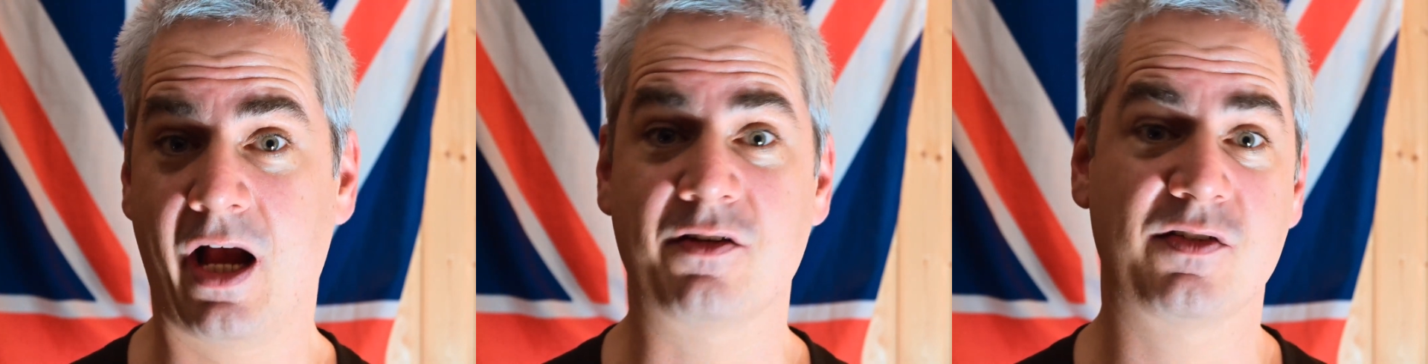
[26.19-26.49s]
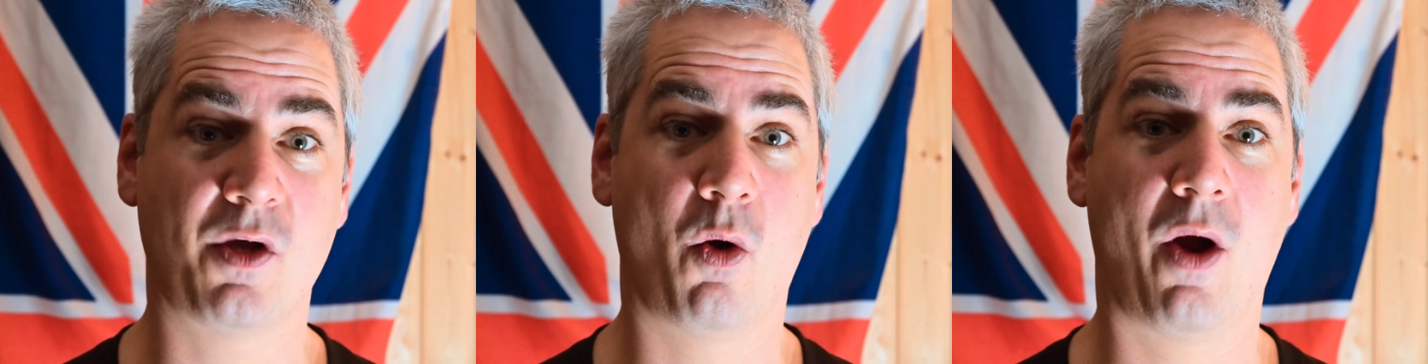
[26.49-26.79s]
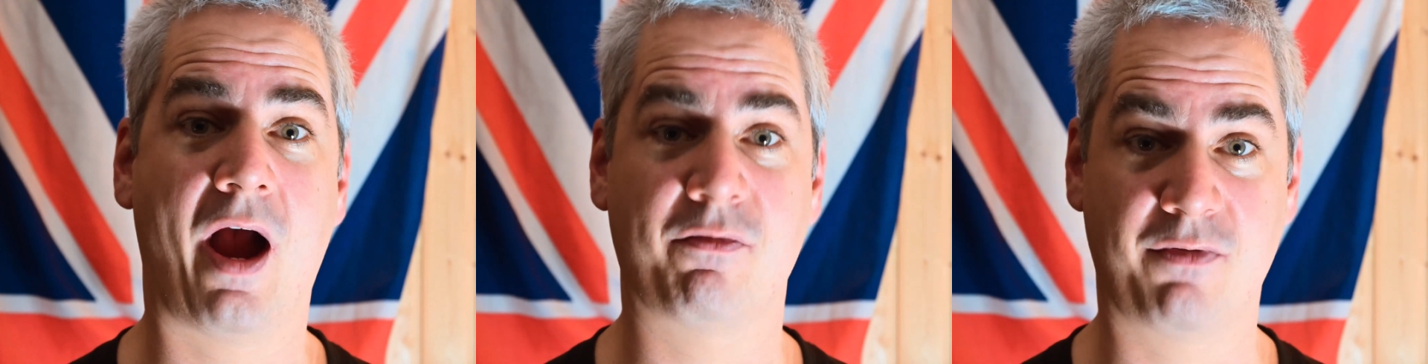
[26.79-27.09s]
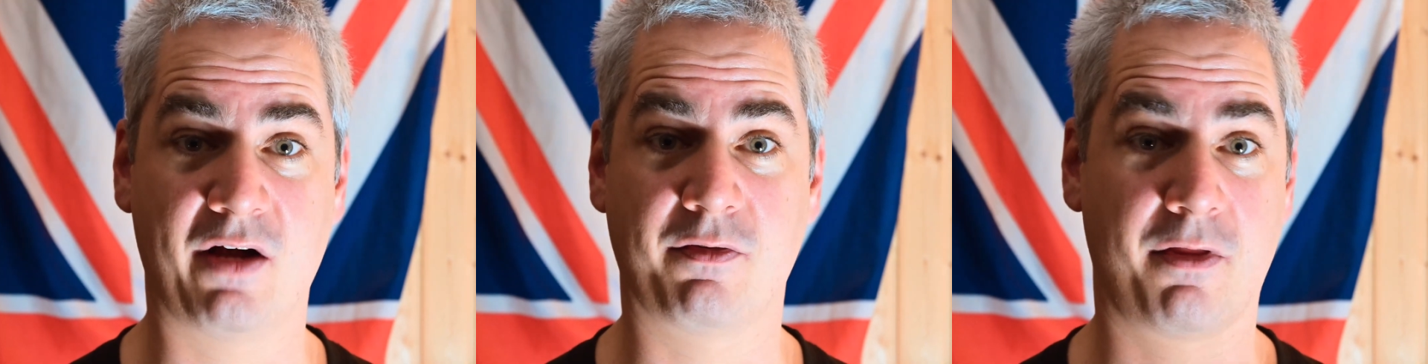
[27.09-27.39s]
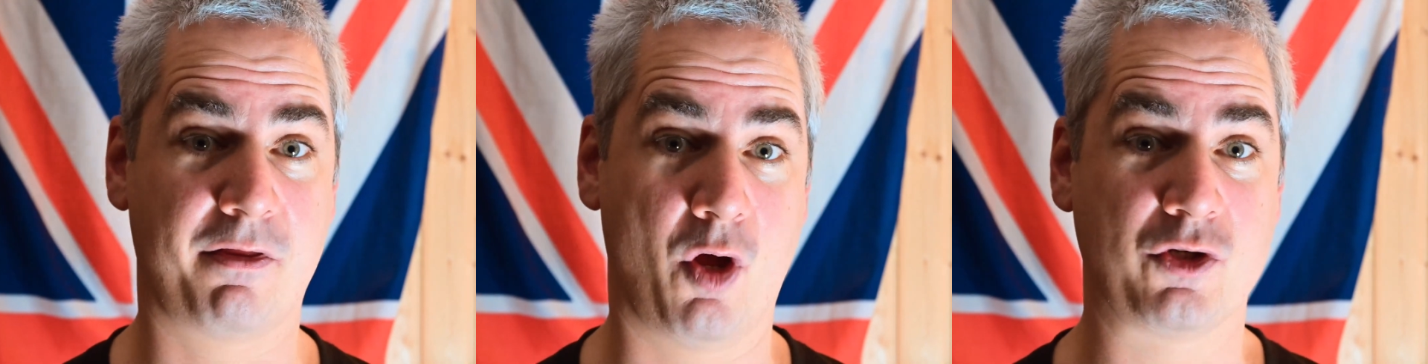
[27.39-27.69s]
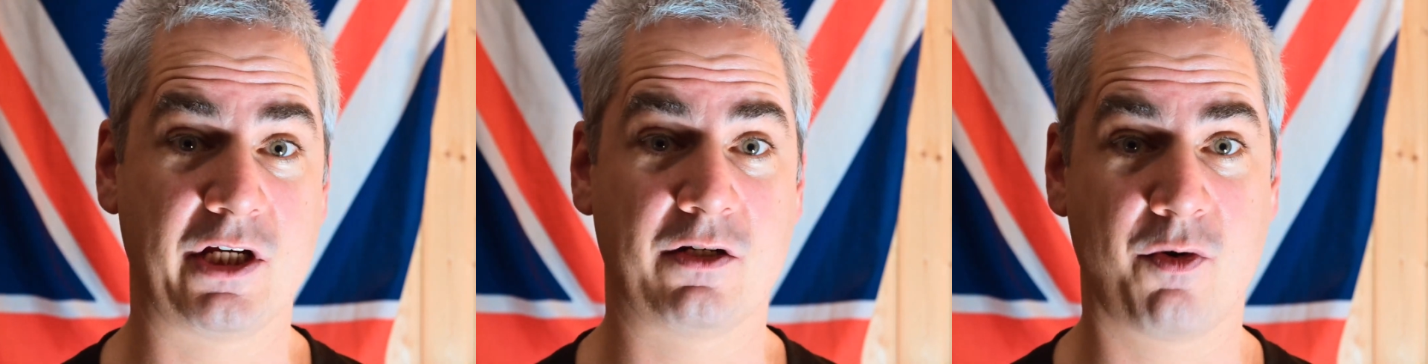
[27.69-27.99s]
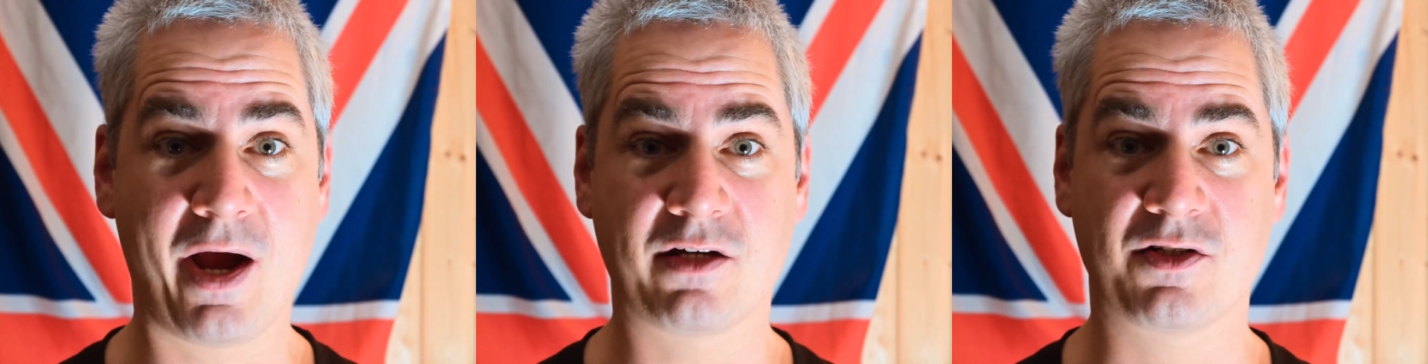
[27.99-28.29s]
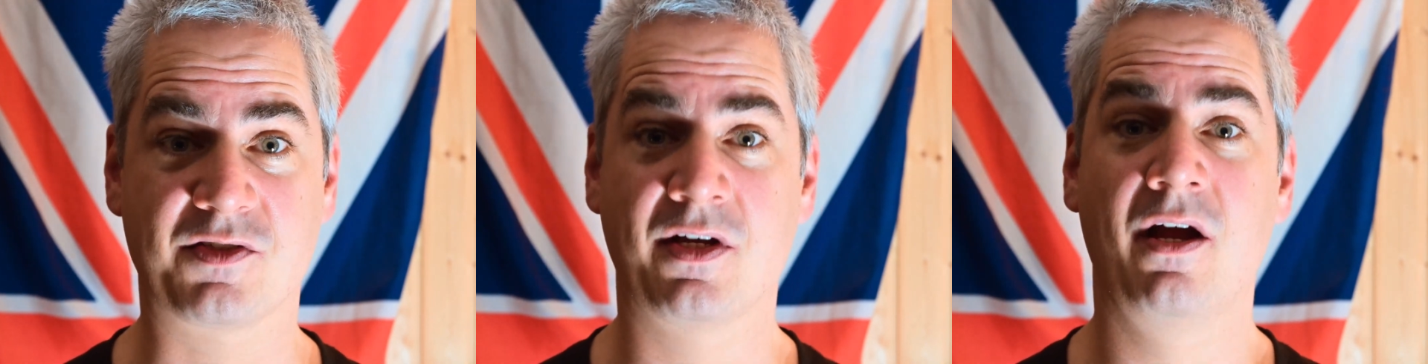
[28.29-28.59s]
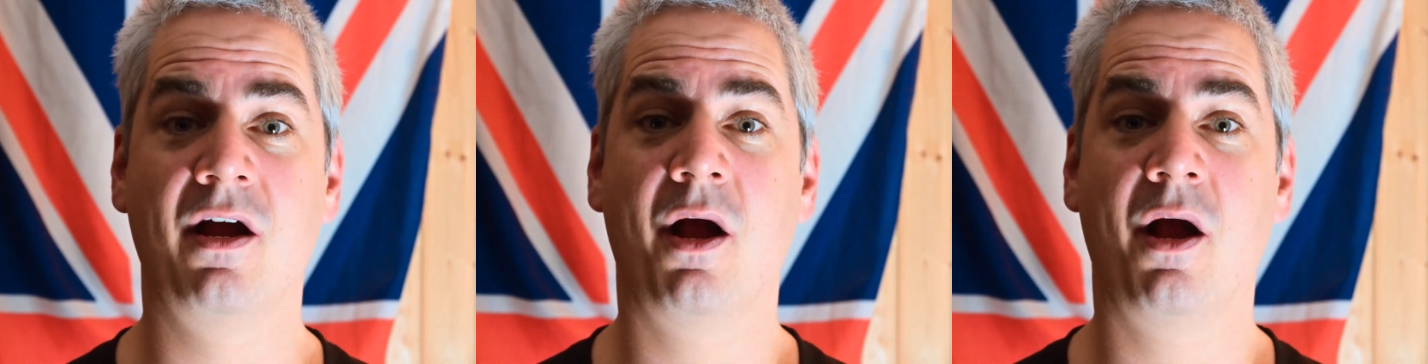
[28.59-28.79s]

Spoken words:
and so have 5 of the 13 directors,